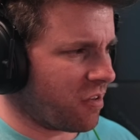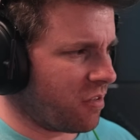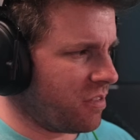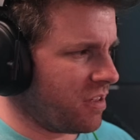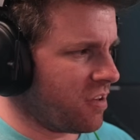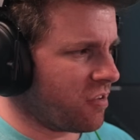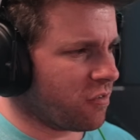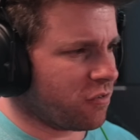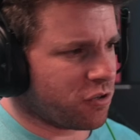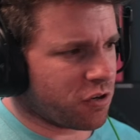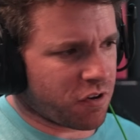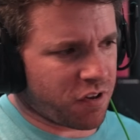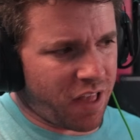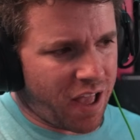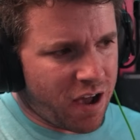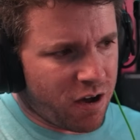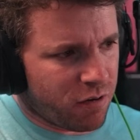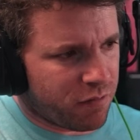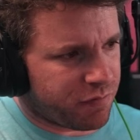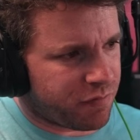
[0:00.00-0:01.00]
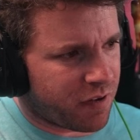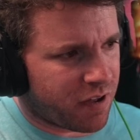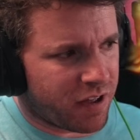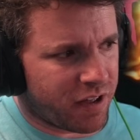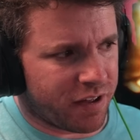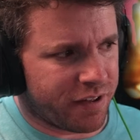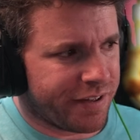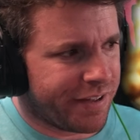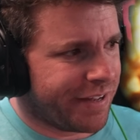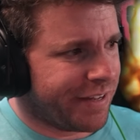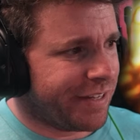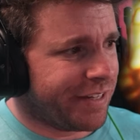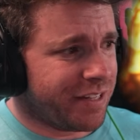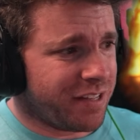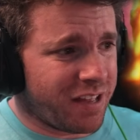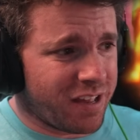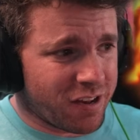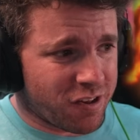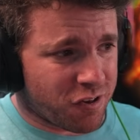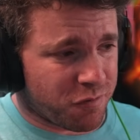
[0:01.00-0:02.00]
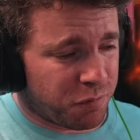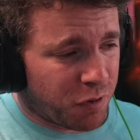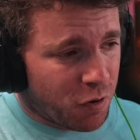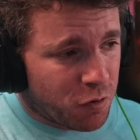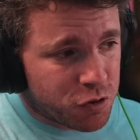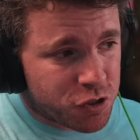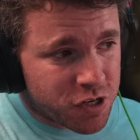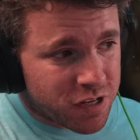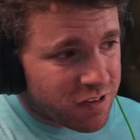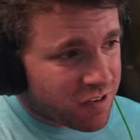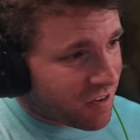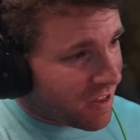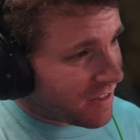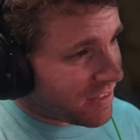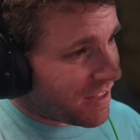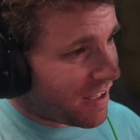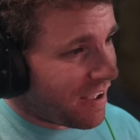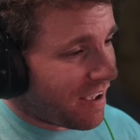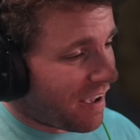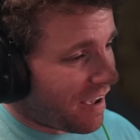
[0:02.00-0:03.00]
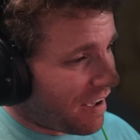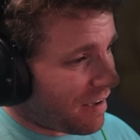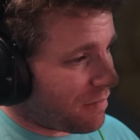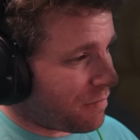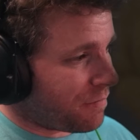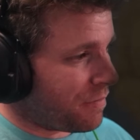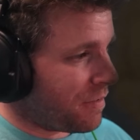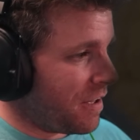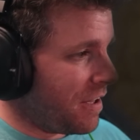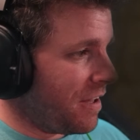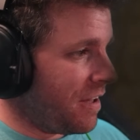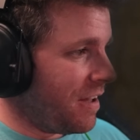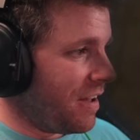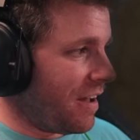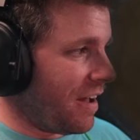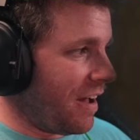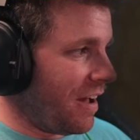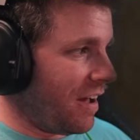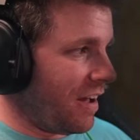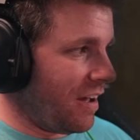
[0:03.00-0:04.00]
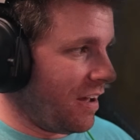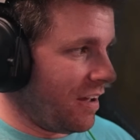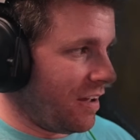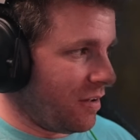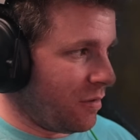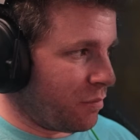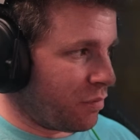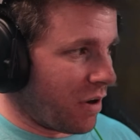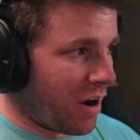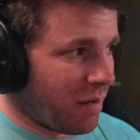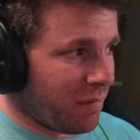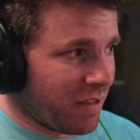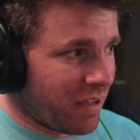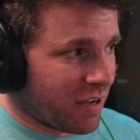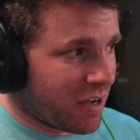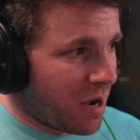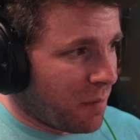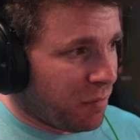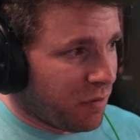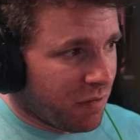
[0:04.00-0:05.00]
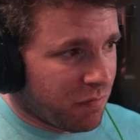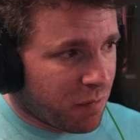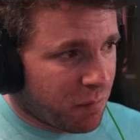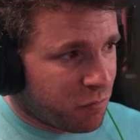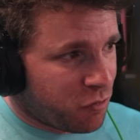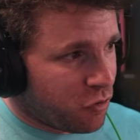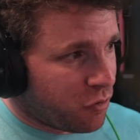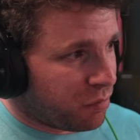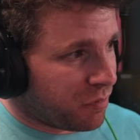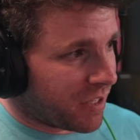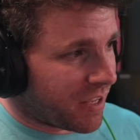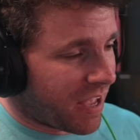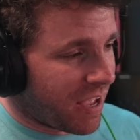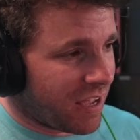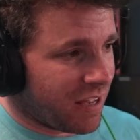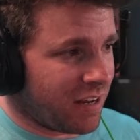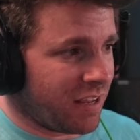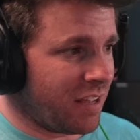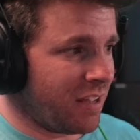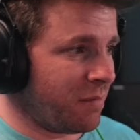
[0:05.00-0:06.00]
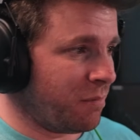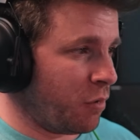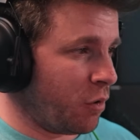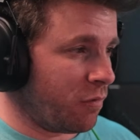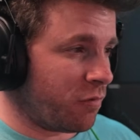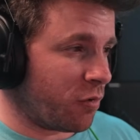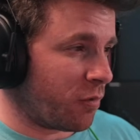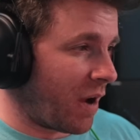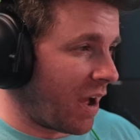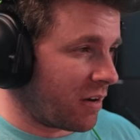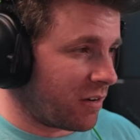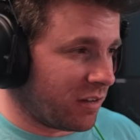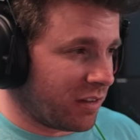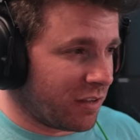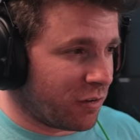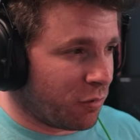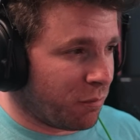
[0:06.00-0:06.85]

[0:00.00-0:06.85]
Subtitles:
these are just alpha explosions that they have. Probably a couple of them duplicated, moved around a little